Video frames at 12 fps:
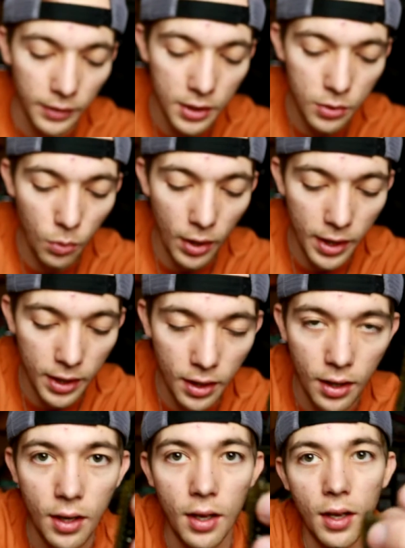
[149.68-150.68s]
this way,
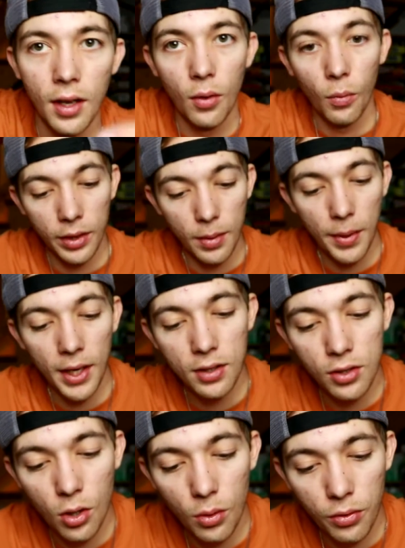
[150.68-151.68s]
when the bait
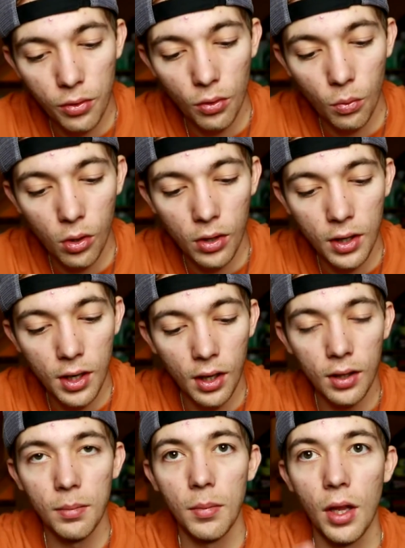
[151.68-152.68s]
is going through the water
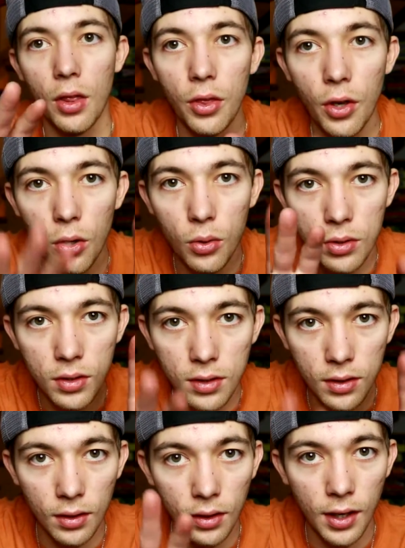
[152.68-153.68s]
column,
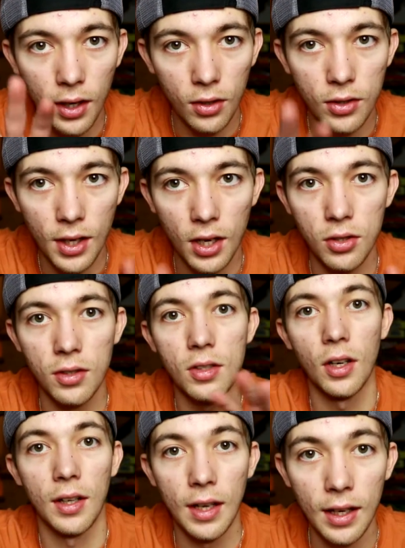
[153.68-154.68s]
those kickers actually
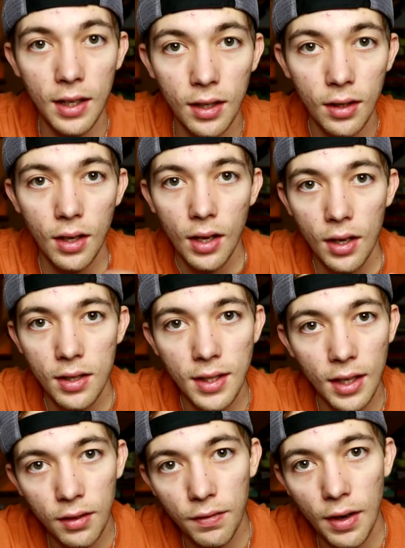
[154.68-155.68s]
start kicking,
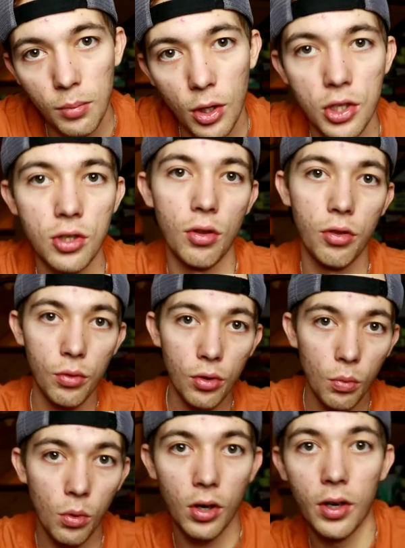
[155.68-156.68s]
sending vibration through
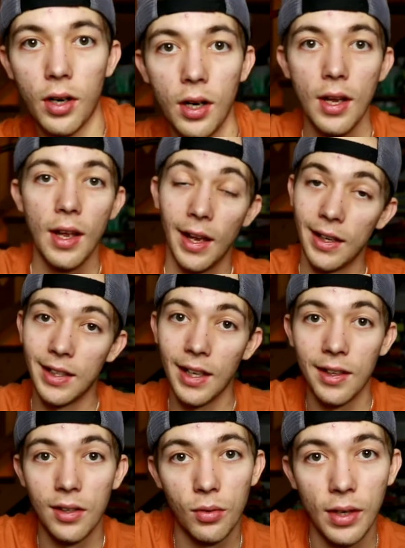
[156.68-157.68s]
the water and
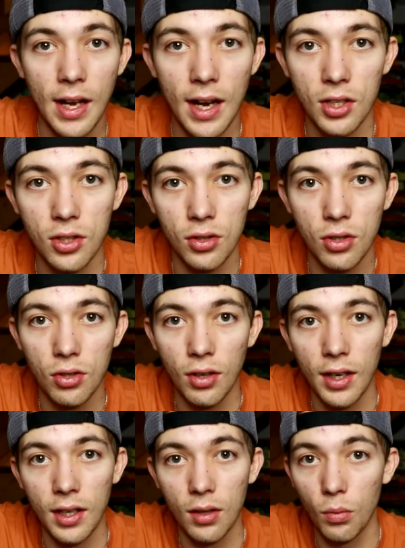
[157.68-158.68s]
getting a reaction
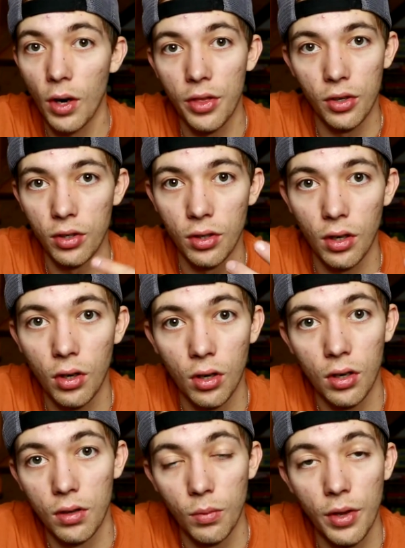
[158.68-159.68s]
strike, whether,
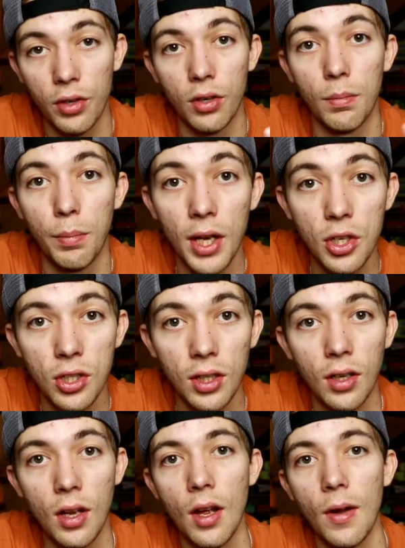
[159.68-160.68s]
or whether you're
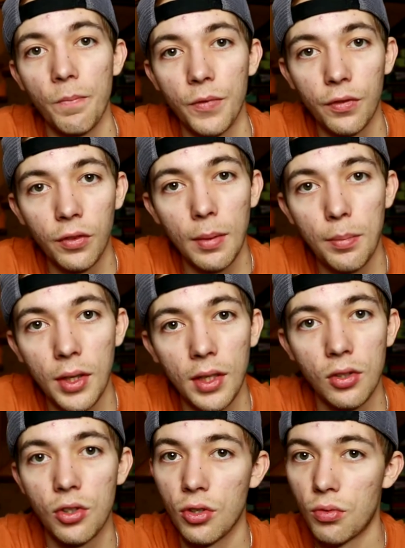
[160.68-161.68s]
pitching,
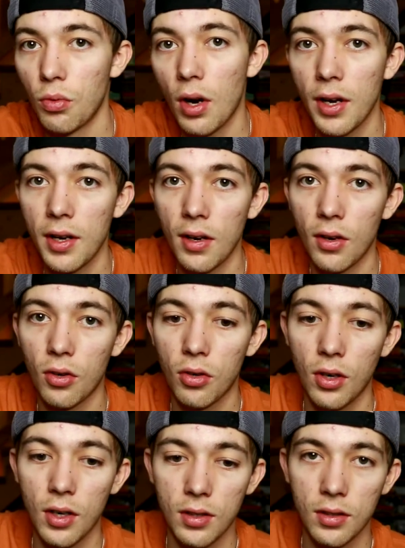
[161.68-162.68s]
flipping, just running it
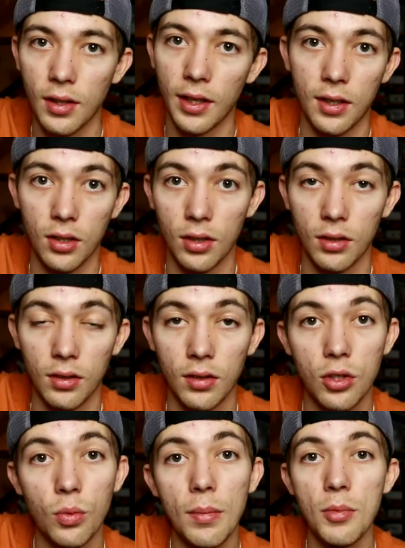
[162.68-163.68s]
across like a
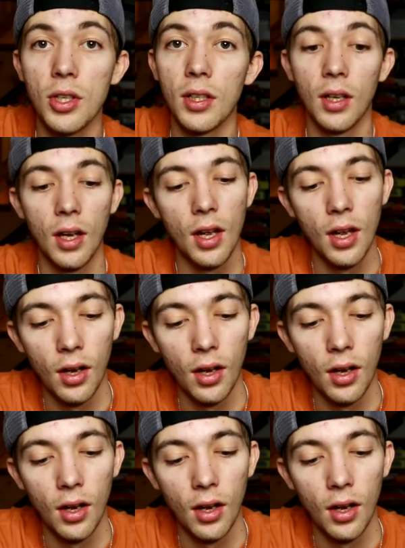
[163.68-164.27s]
swim jig